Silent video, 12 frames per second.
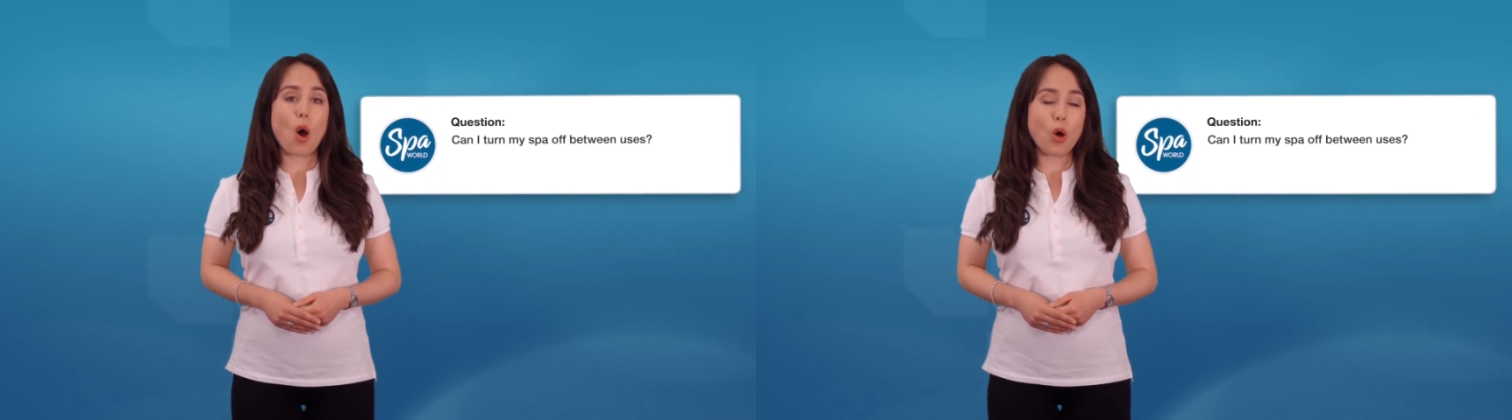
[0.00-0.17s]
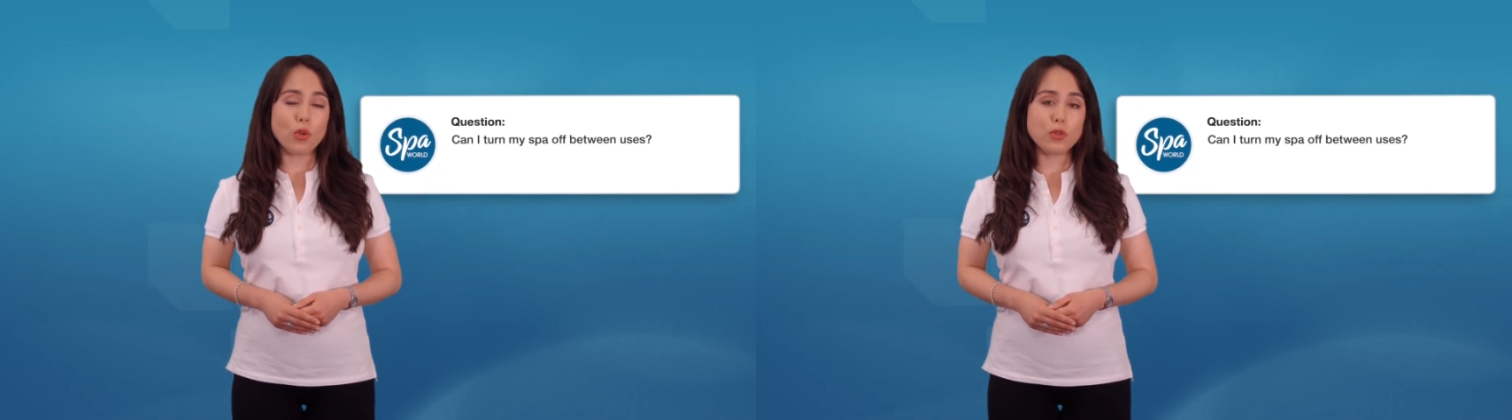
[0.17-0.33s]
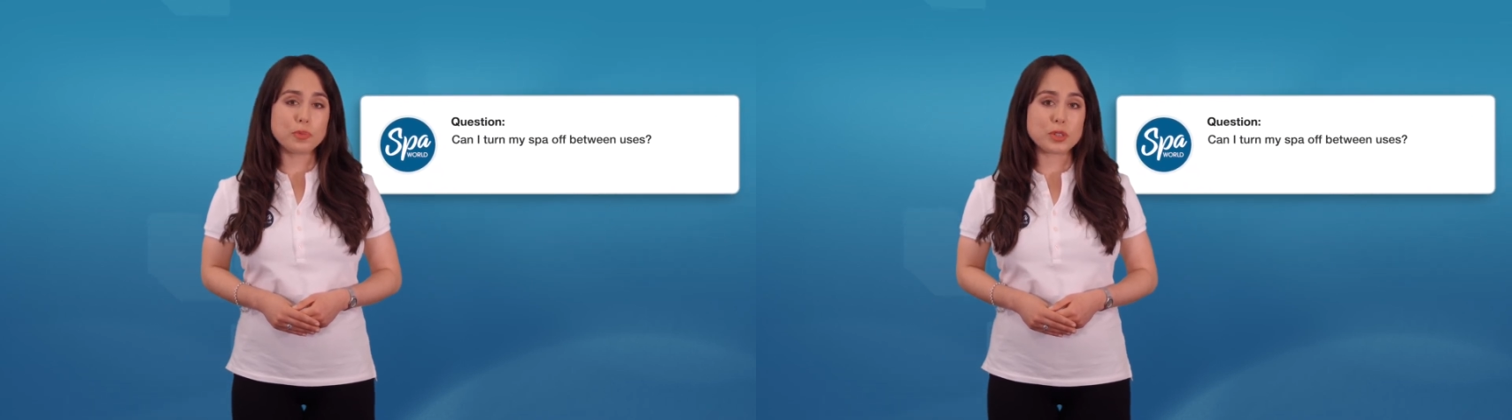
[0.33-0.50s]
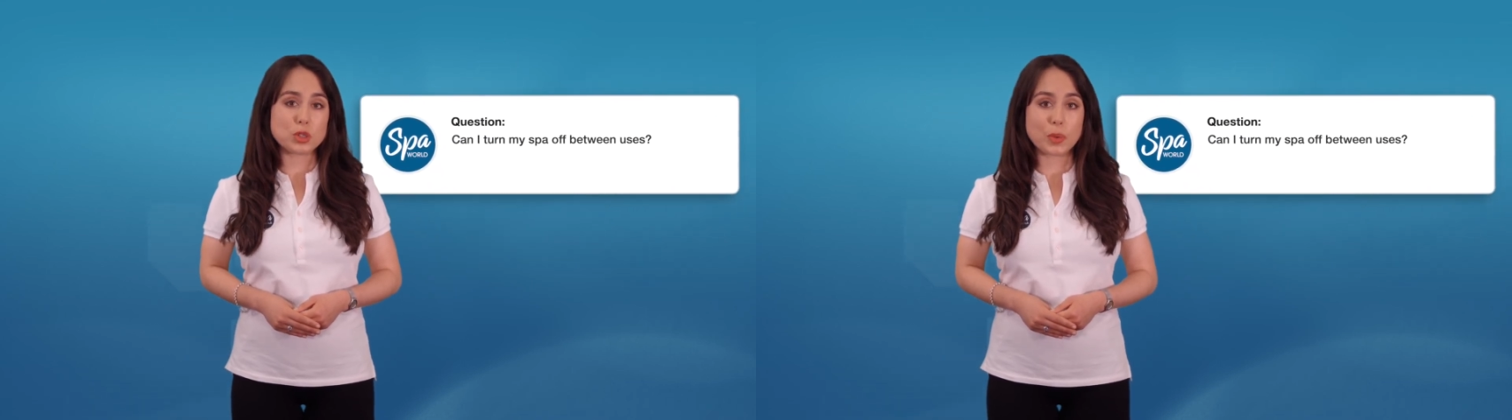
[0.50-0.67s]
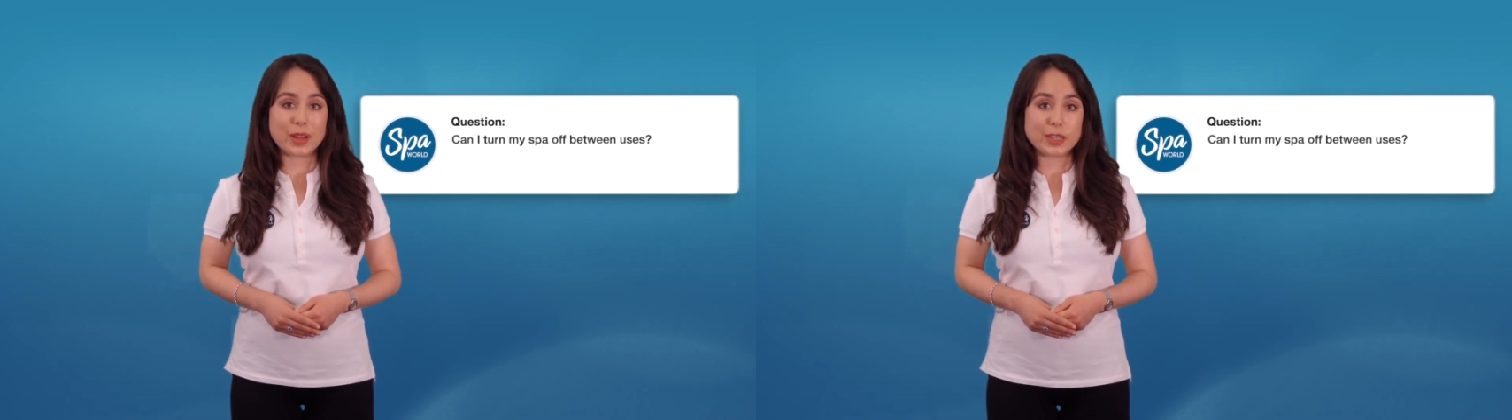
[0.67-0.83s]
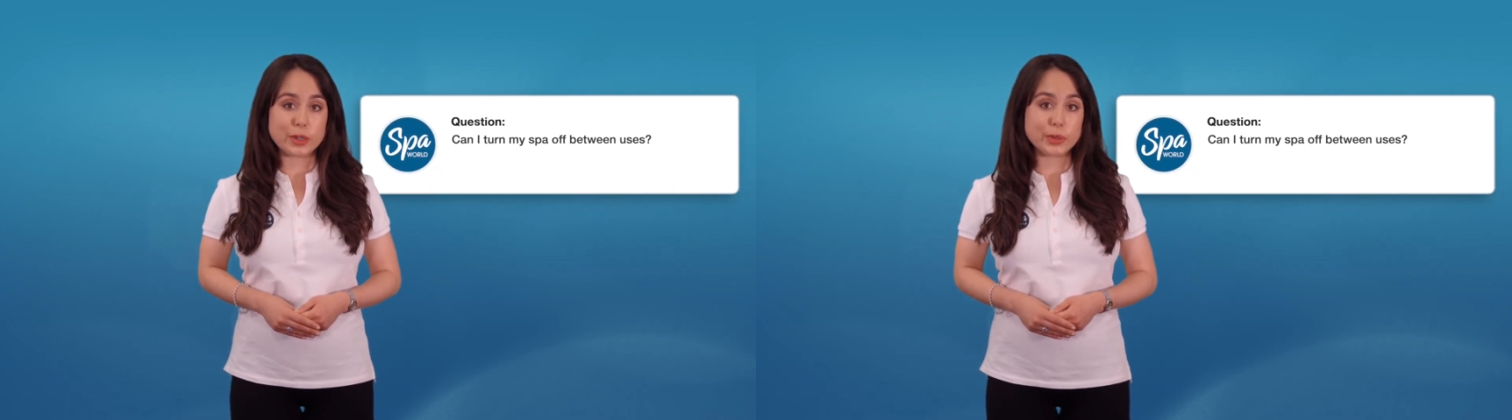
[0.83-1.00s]
off
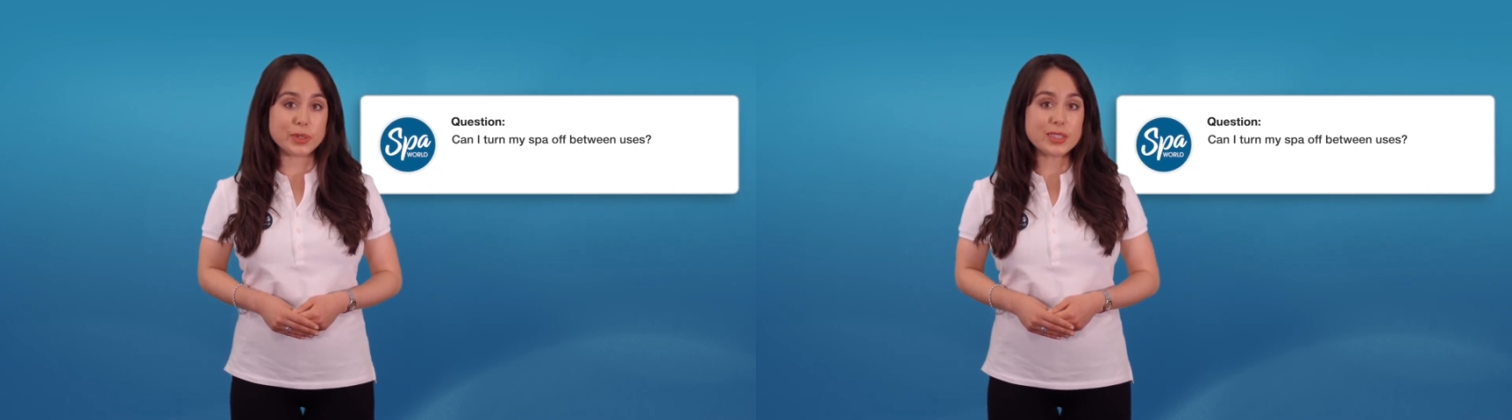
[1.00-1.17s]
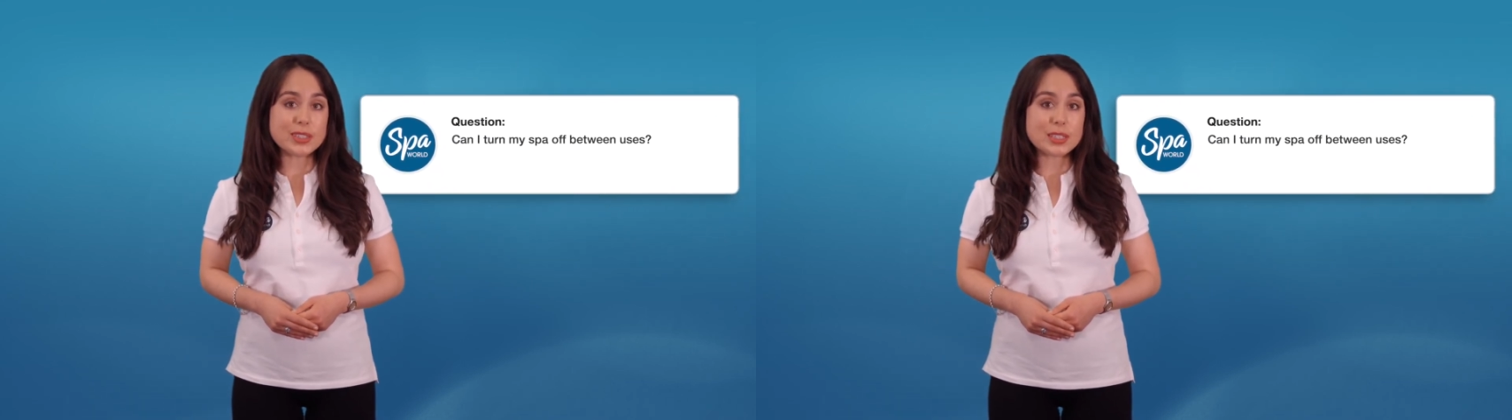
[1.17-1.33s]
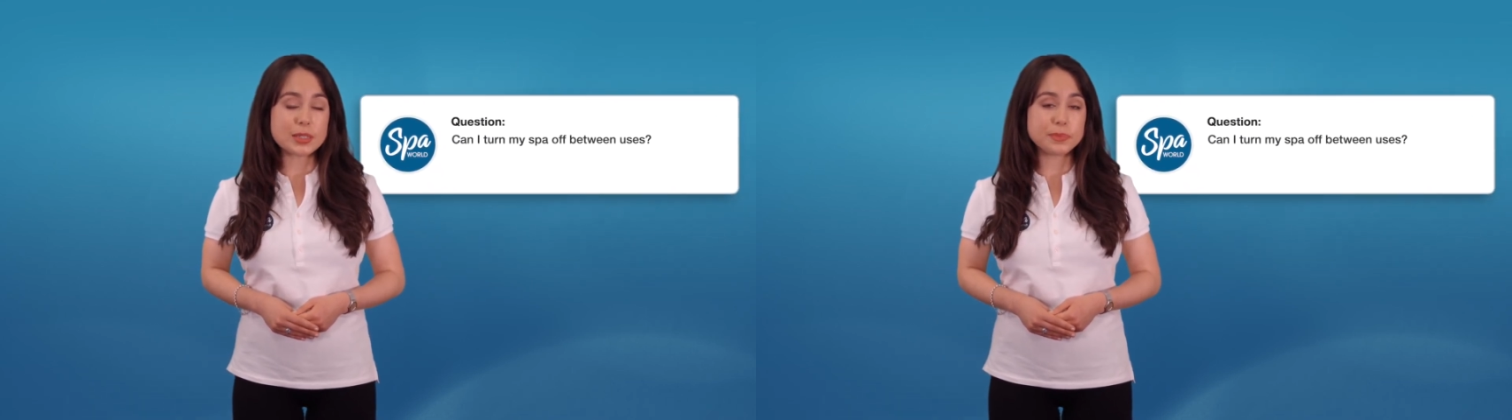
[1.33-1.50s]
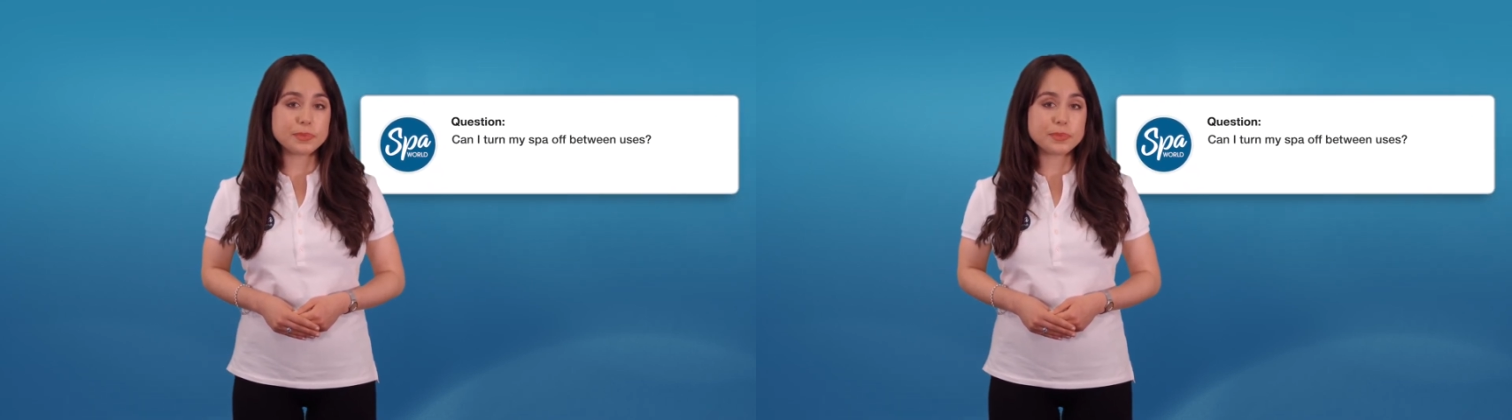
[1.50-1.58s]
between uses?